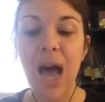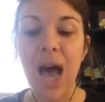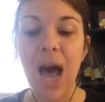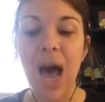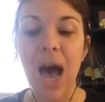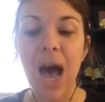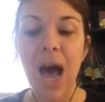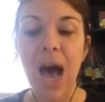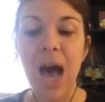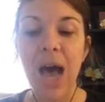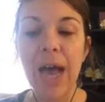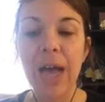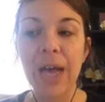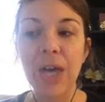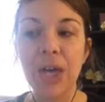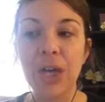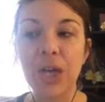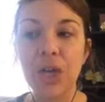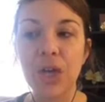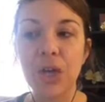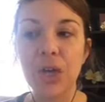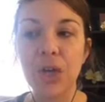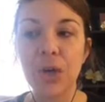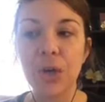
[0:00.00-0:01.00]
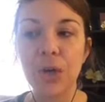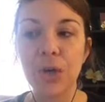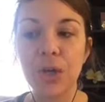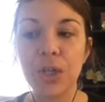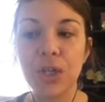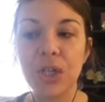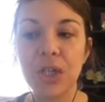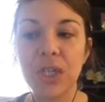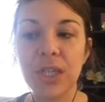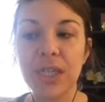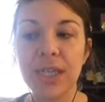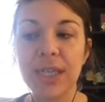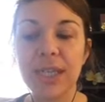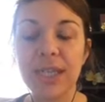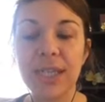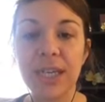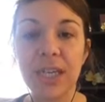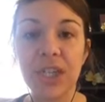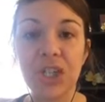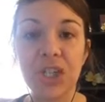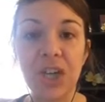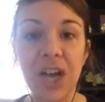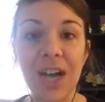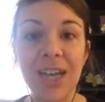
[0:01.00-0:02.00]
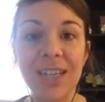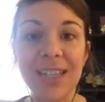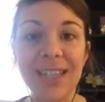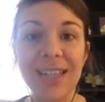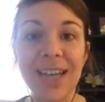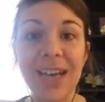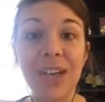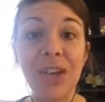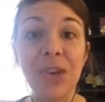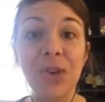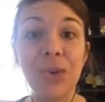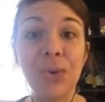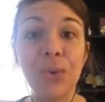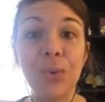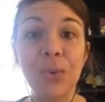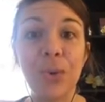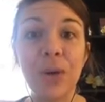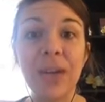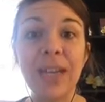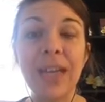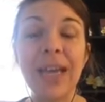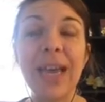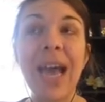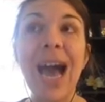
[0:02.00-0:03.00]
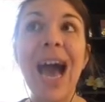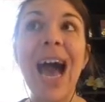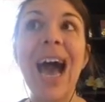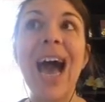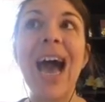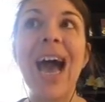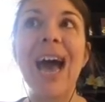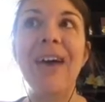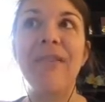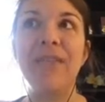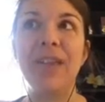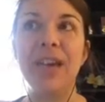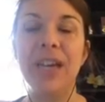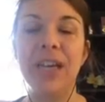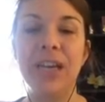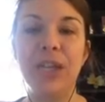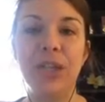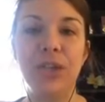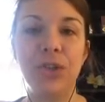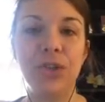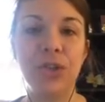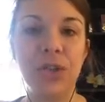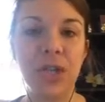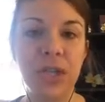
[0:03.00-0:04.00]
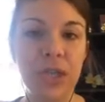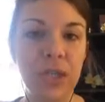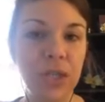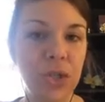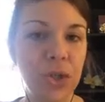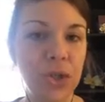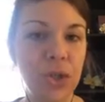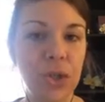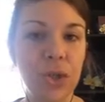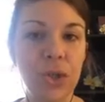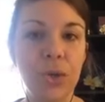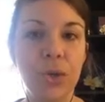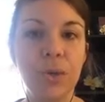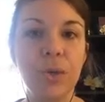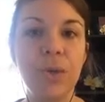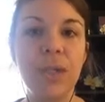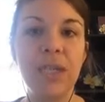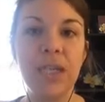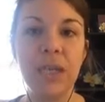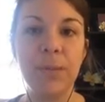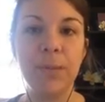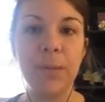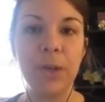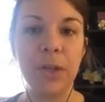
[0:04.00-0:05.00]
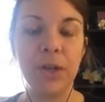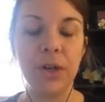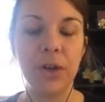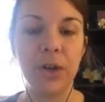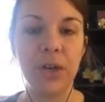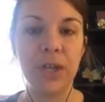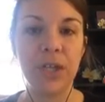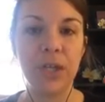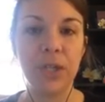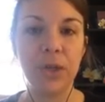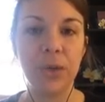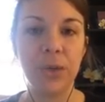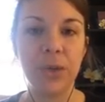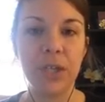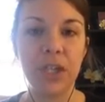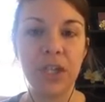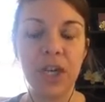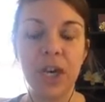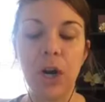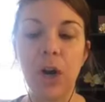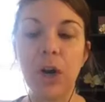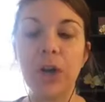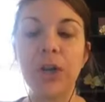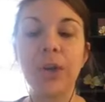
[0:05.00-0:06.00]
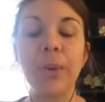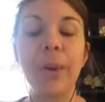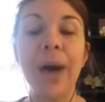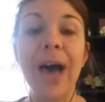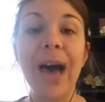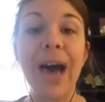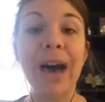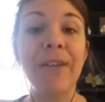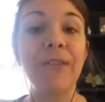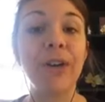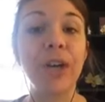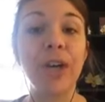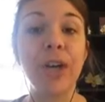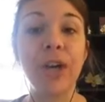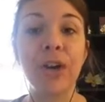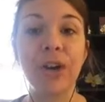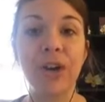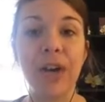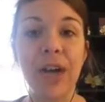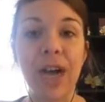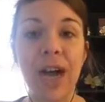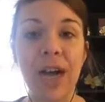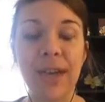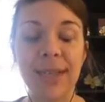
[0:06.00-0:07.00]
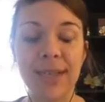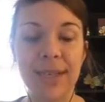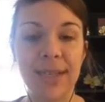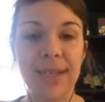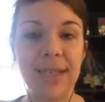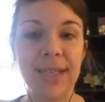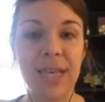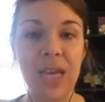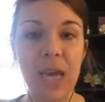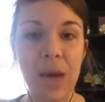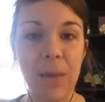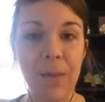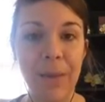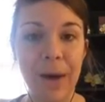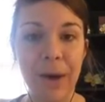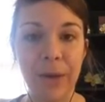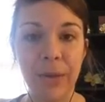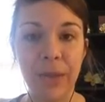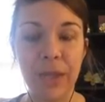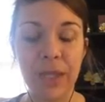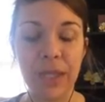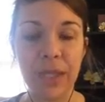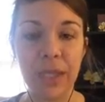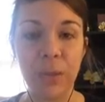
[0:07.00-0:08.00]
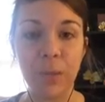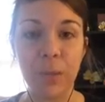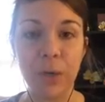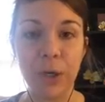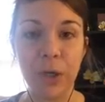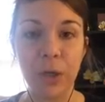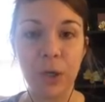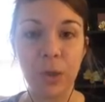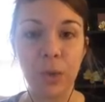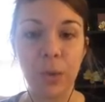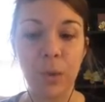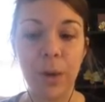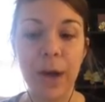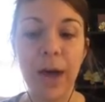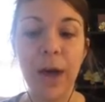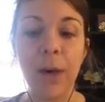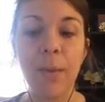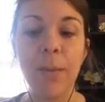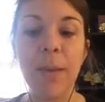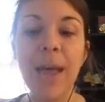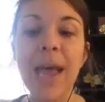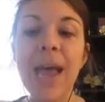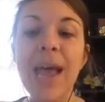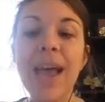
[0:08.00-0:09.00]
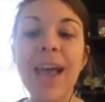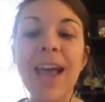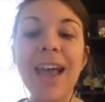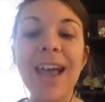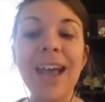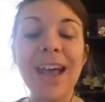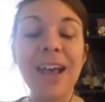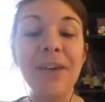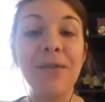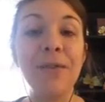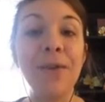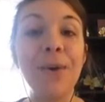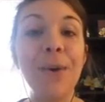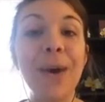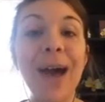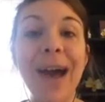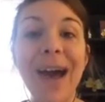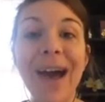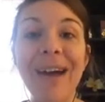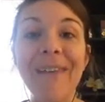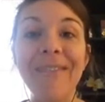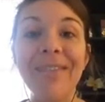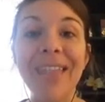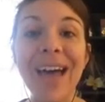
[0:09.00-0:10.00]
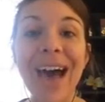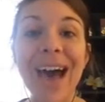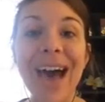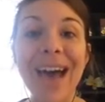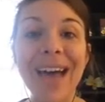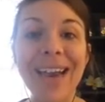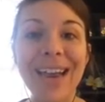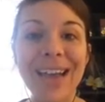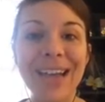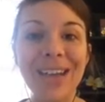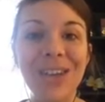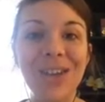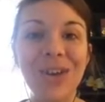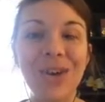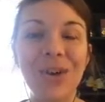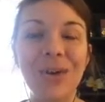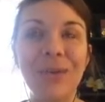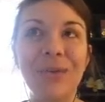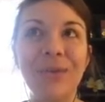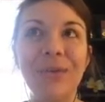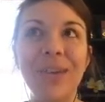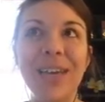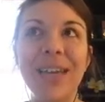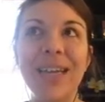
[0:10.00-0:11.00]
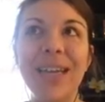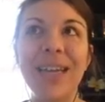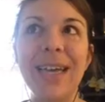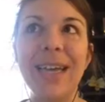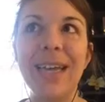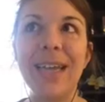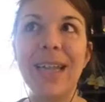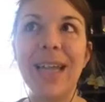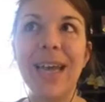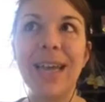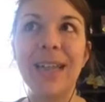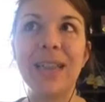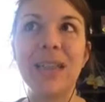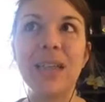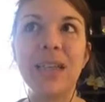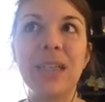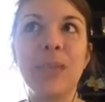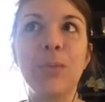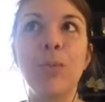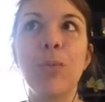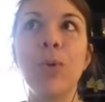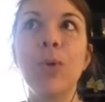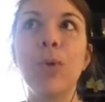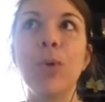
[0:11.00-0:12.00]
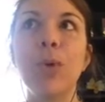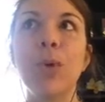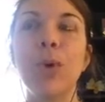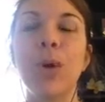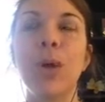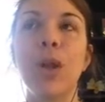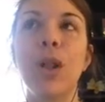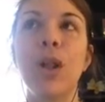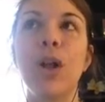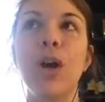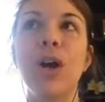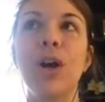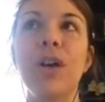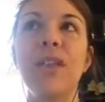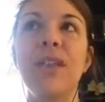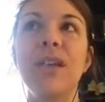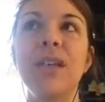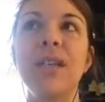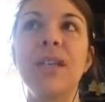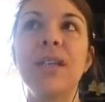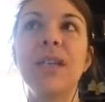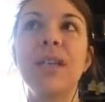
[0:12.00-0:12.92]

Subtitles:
I usually suggest that you really have an interest to deepen your intuition, or you have a curiosity about this spiritual realm. If you have that and you're feeling like this pull, or this